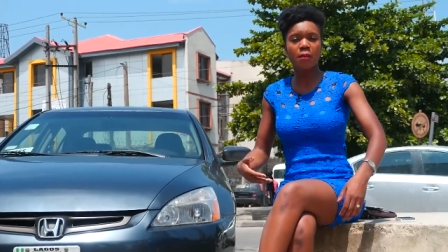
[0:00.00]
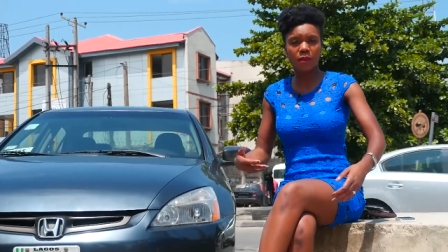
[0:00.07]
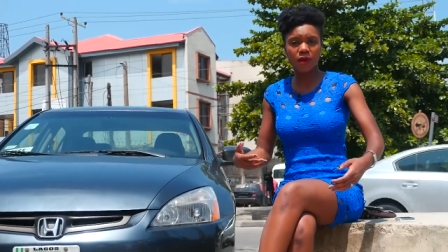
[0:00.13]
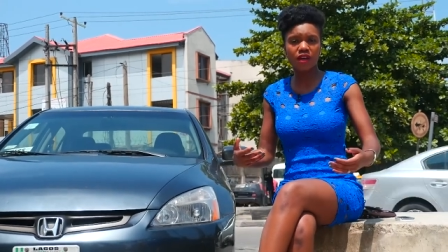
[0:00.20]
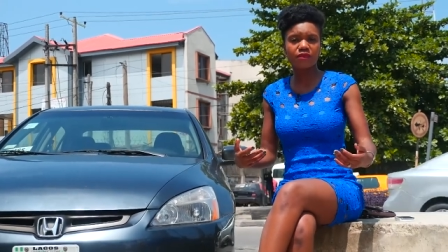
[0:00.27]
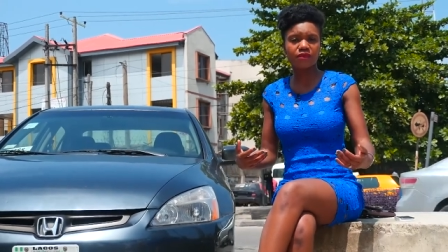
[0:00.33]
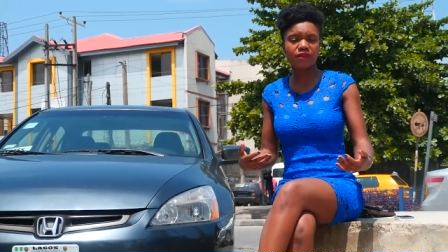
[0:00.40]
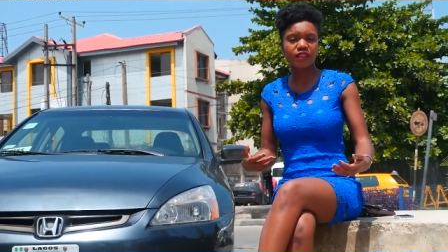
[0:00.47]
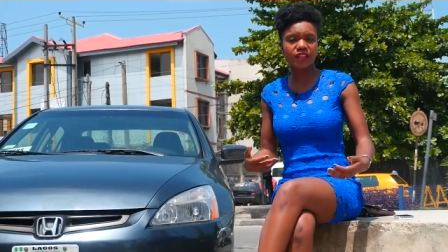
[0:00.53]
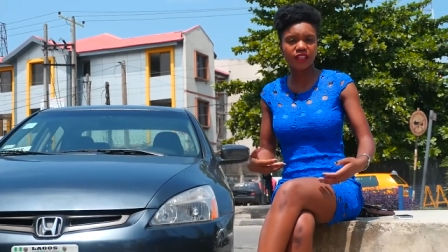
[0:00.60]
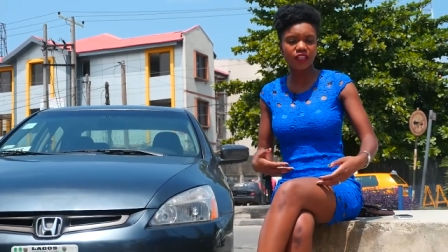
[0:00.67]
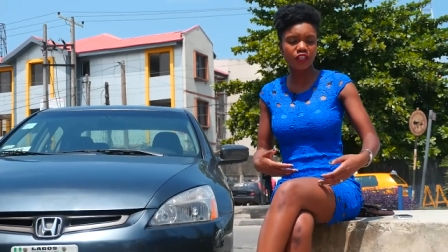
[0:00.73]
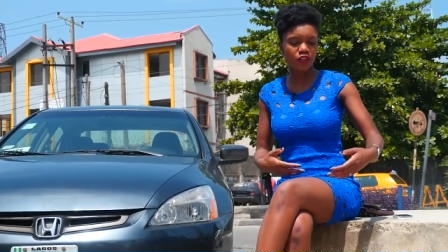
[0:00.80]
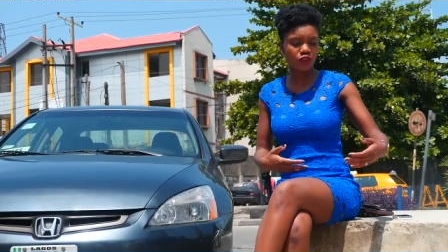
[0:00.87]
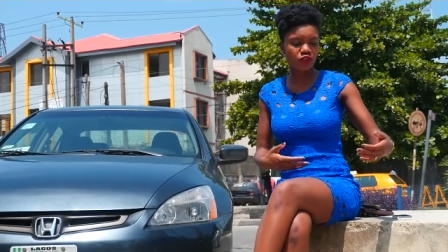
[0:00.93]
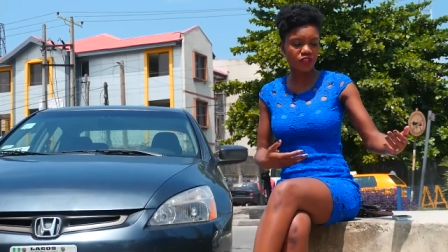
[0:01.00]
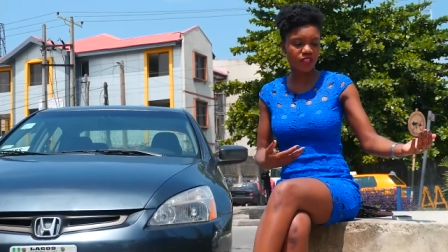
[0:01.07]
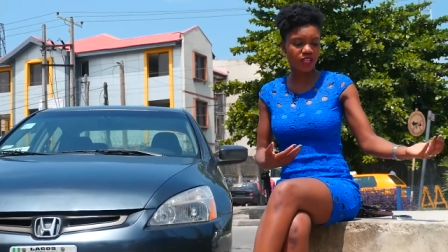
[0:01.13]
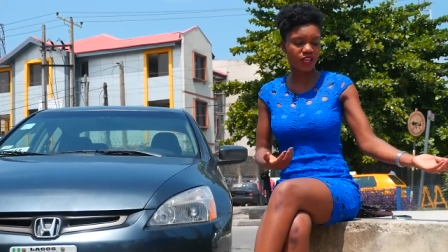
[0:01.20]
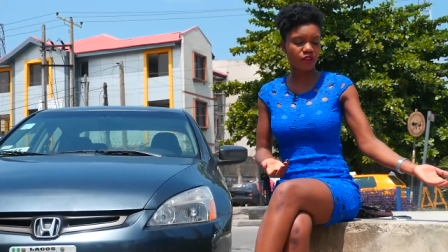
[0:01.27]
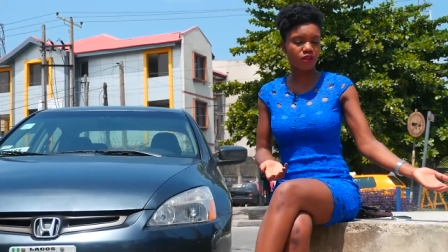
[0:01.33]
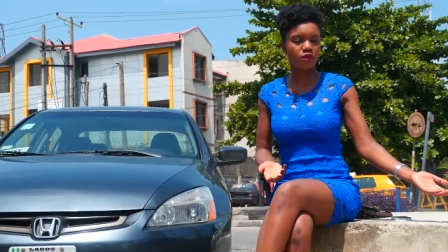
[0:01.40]
but you know, just
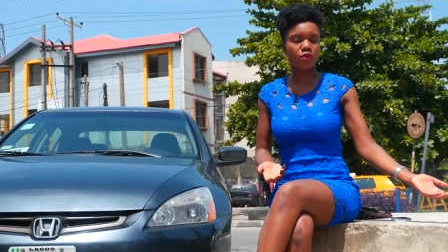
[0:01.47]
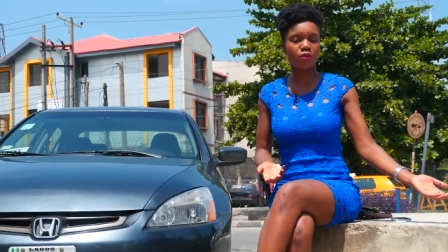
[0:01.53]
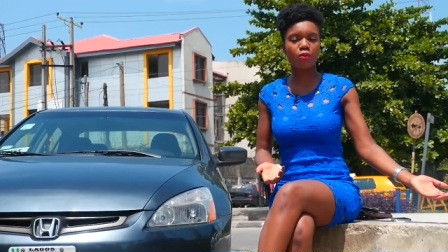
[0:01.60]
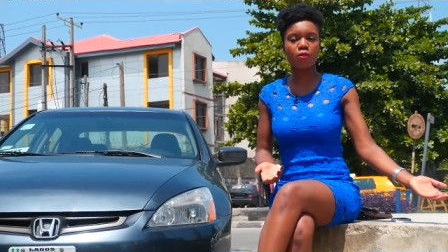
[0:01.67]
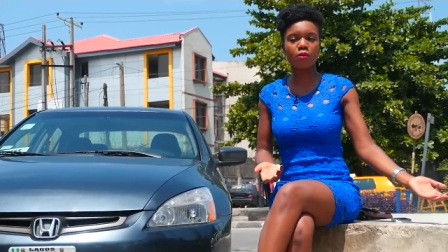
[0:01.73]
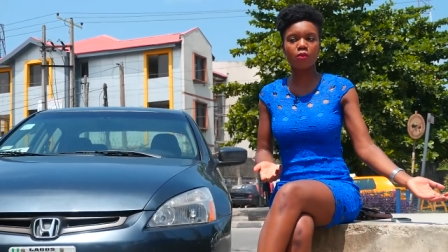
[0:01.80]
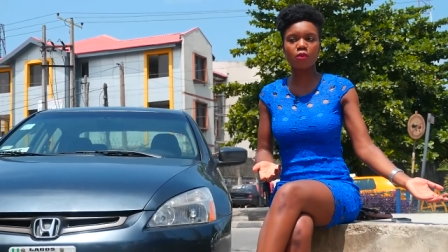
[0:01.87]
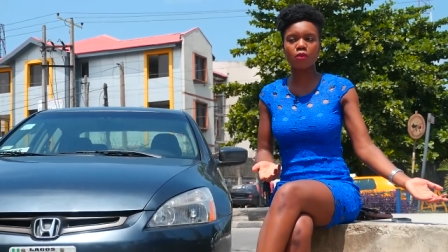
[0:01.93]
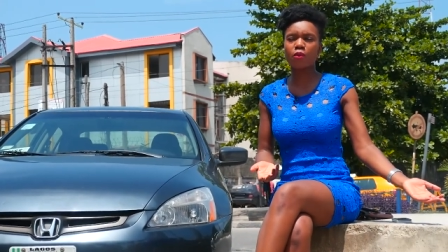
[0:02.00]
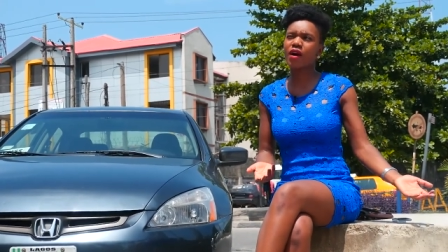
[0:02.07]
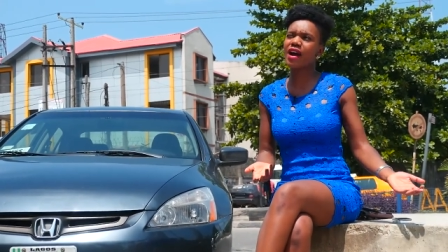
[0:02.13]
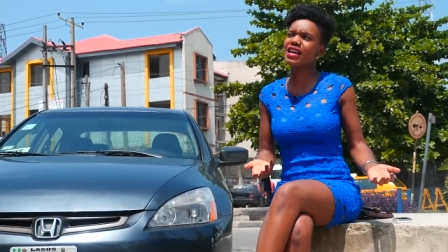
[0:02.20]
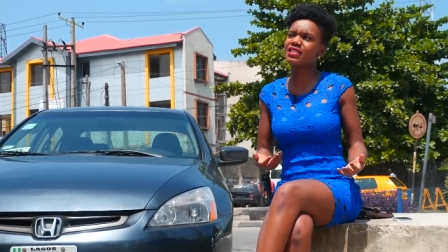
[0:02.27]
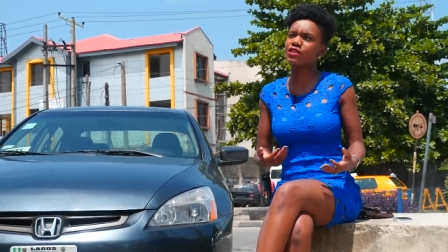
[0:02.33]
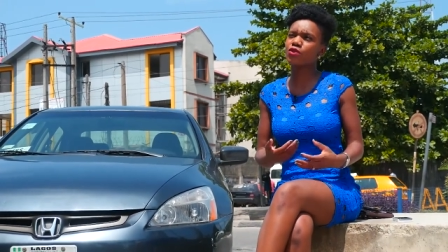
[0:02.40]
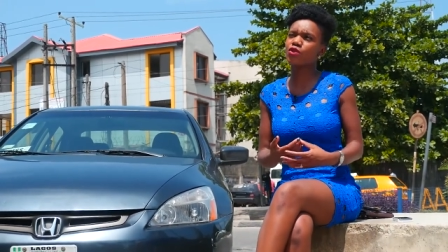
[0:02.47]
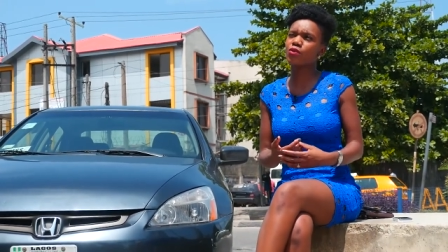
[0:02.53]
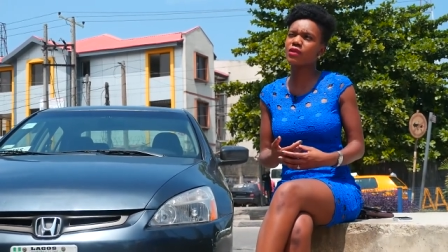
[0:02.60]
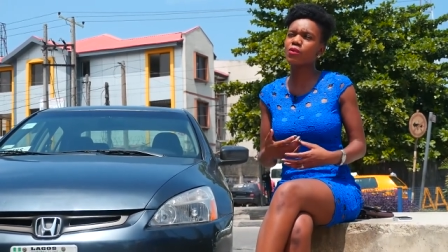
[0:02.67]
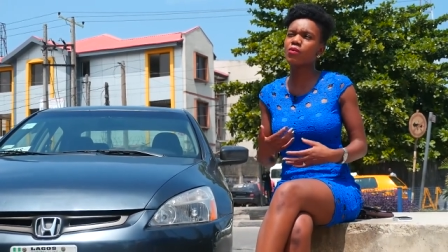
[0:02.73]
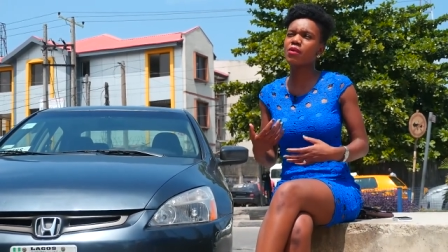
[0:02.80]
like why is it normally